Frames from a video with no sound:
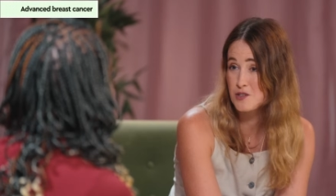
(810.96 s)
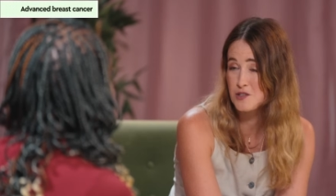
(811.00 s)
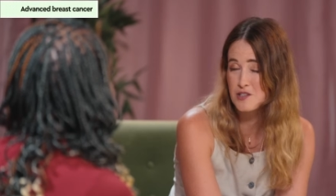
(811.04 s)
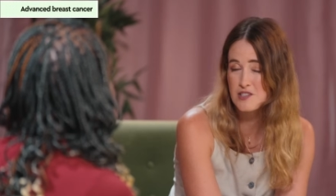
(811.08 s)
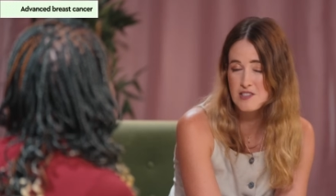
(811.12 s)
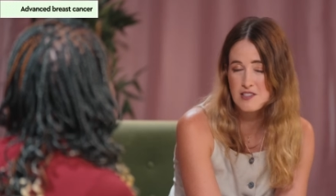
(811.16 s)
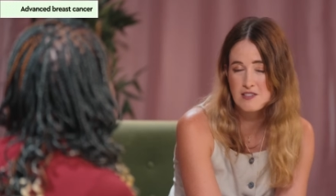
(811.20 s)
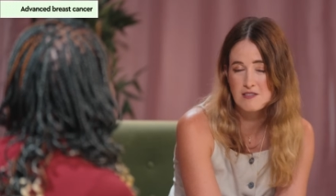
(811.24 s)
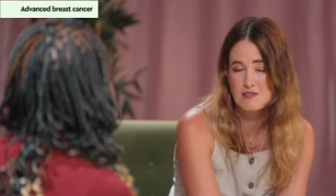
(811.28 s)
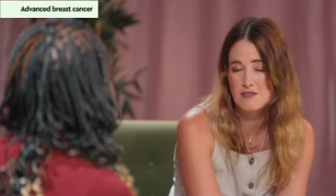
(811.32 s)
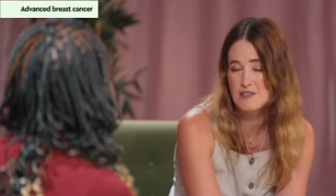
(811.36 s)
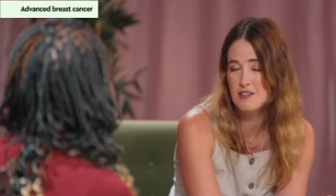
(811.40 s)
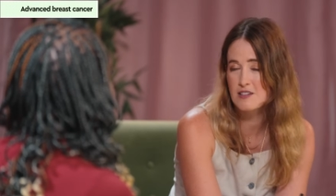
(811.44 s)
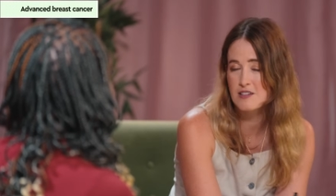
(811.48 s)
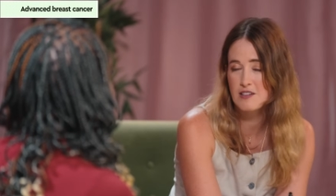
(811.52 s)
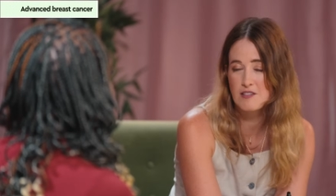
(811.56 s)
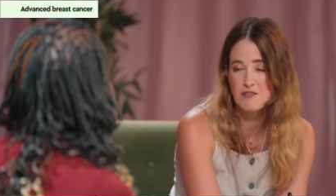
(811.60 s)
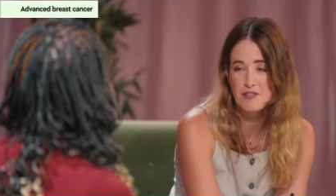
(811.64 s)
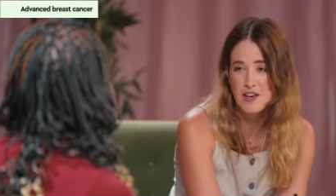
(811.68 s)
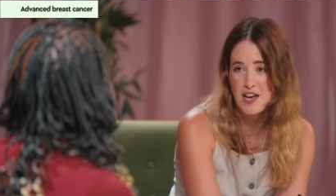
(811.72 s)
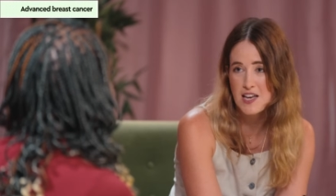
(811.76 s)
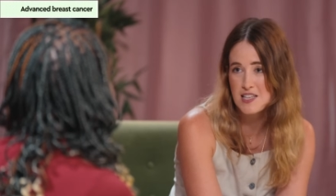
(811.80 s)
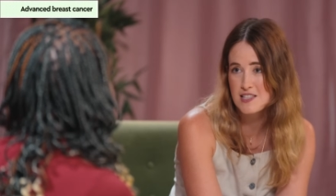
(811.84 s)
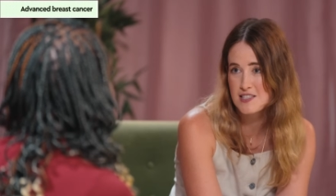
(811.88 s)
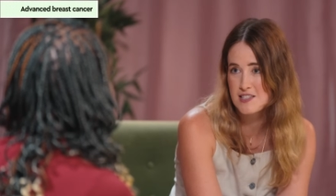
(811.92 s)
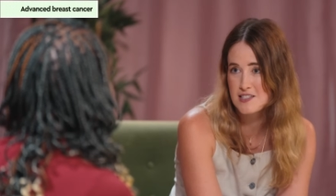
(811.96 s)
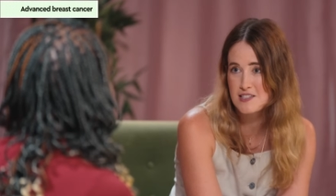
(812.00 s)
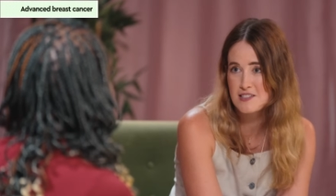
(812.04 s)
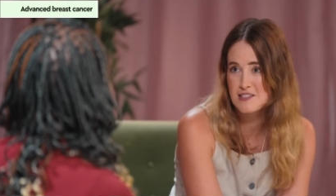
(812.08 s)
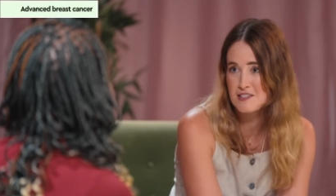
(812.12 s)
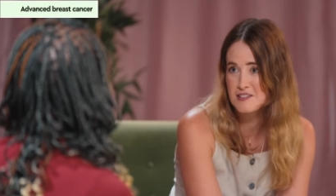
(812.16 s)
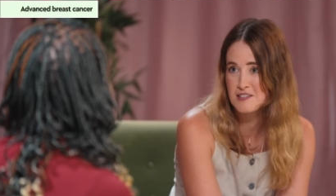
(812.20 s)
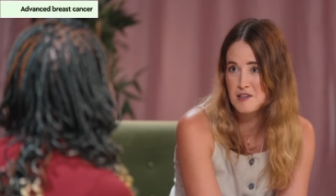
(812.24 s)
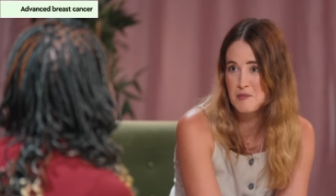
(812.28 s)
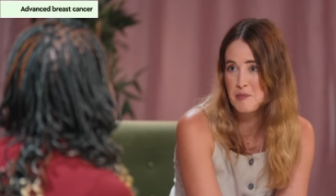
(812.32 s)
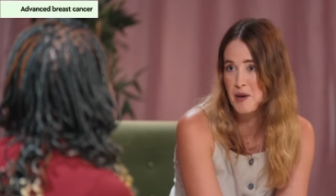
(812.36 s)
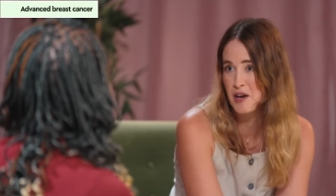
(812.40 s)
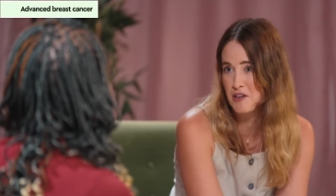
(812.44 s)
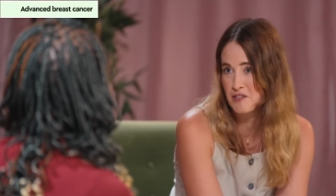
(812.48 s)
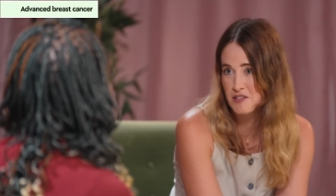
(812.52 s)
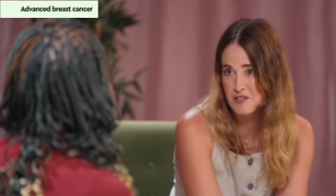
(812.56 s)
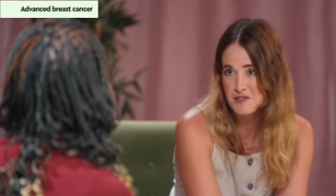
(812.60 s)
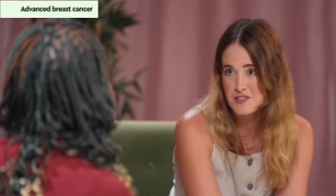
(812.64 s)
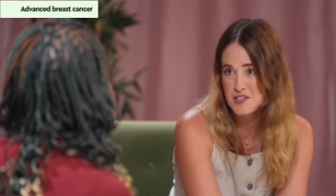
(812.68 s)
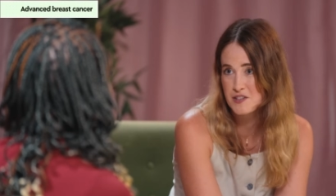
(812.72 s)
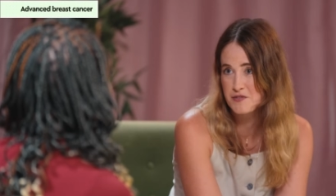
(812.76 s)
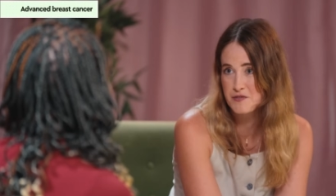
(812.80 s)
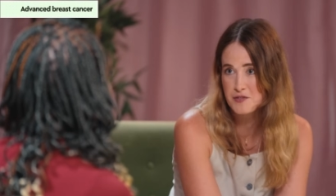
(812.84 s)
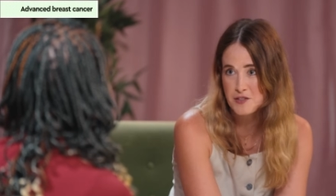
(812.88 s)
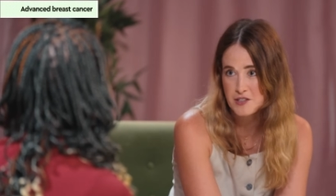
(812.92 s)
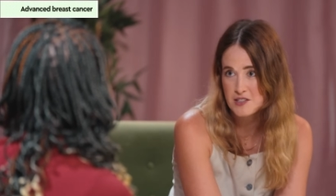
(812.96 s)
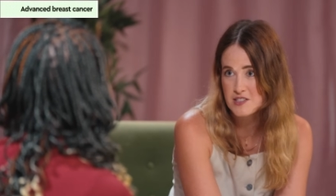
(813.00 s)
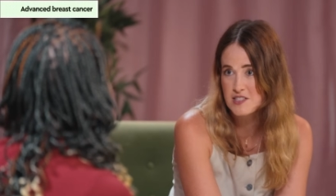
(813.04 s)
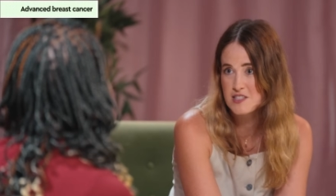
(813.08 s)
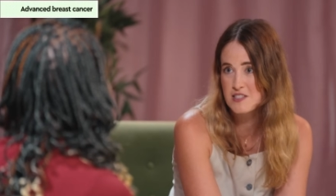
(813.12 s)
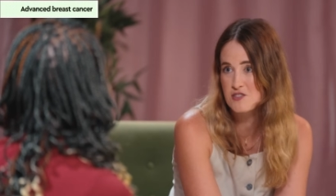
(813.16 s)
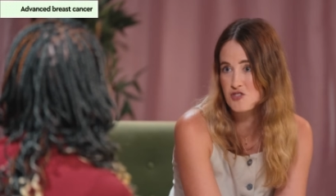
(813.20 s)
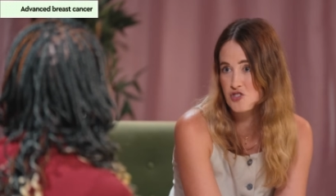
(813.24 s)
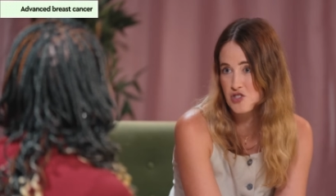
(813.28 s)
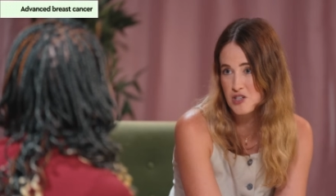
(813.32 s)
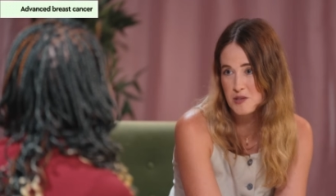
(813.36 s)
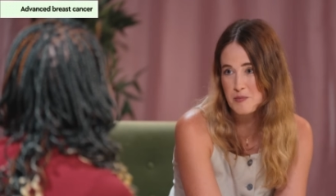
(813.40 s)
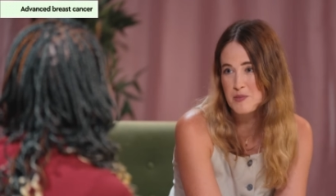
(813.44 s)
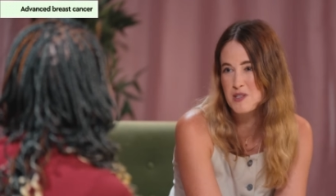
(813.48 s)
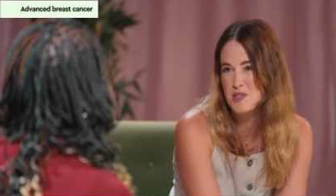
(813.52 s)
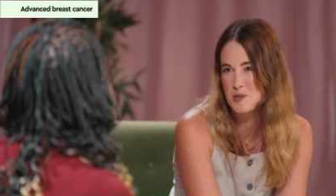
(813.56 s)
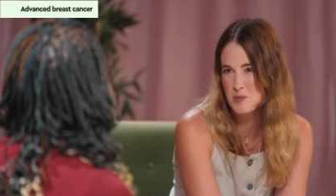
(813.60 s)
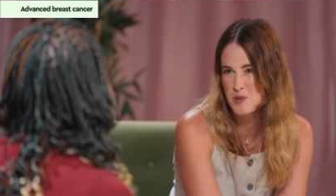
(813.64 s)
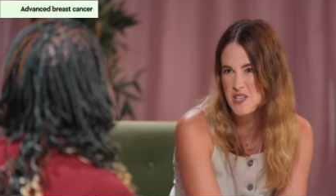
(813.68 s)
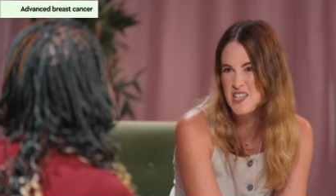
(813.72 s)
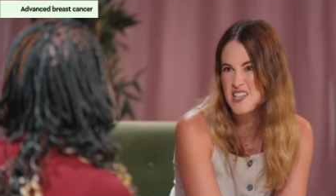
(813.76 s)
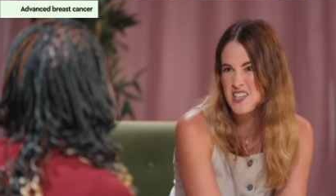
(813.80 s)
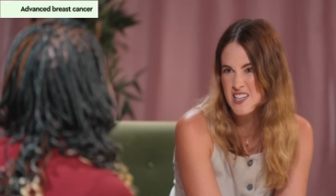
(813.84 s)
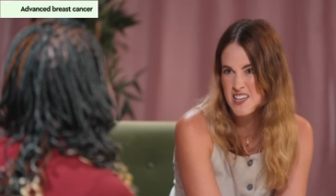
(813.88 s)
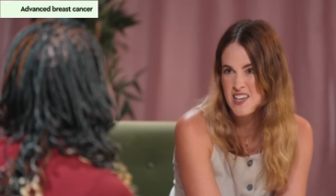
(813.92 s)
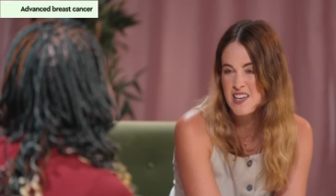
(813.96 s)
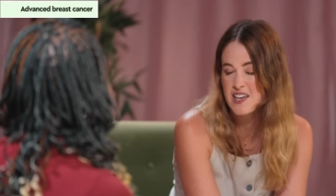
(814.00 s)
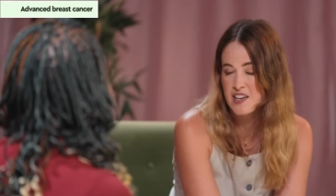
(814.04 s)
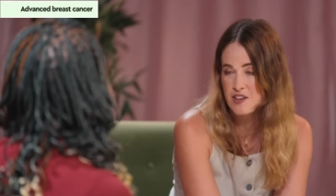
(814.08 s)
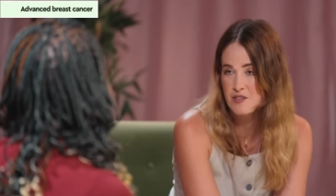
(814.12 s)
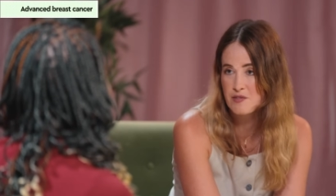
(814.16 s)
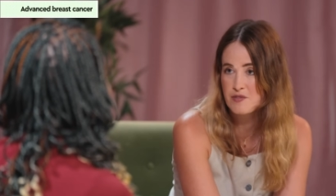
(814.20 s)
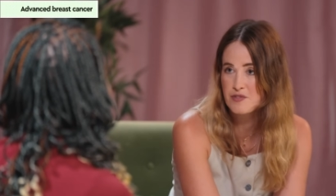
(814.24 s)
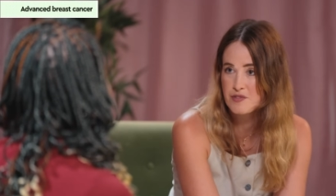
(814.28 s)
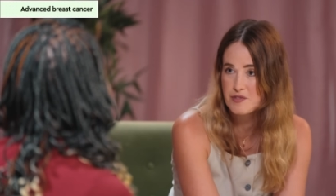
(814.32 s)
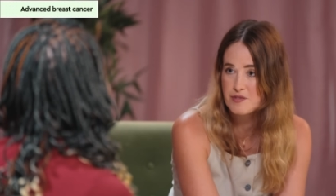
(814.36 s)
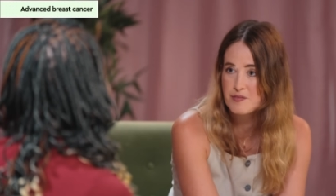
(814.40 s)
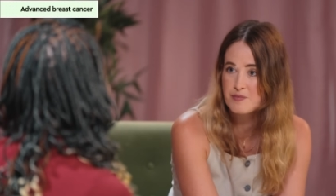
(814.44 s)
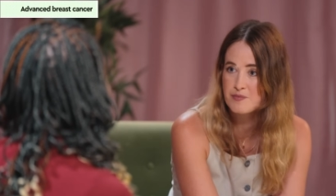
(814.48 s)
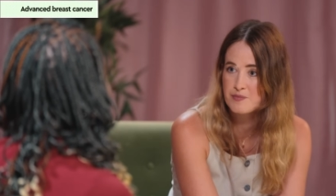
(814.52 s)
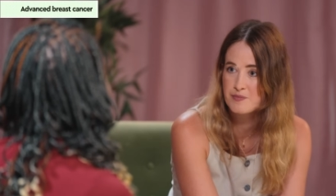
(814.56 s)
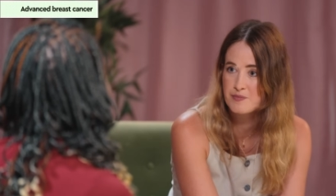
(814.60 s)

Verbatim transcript: there is a vast amount of different treatments we can give.